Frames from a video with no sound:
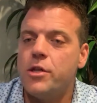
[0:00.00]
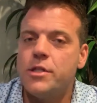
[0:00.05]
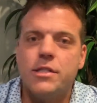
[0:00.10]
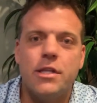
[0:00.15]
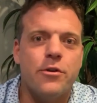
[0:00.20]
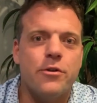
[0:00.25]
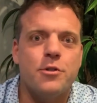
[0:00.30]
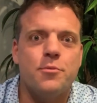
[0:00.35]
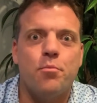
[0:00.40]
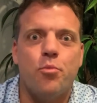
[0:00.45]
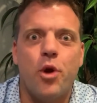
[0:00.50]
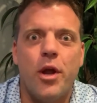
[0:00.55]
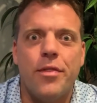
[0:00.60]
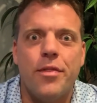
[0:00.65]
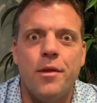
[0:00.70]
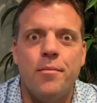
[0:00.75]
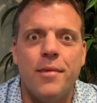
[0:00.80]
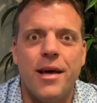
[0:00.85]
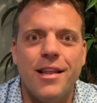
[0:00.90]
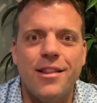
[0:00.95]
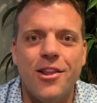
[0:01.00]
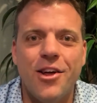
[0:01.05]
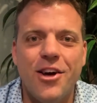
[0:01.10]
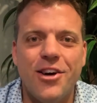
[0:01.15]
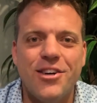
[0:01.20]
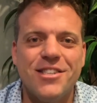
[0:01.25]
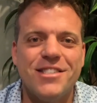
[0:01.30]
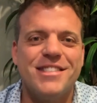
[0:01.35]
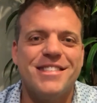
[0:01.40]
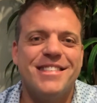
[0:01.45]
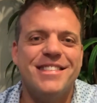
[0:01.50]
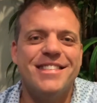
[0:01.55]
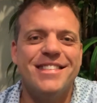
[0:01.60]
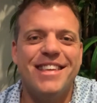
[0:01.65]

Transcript: there's breath in my lungs.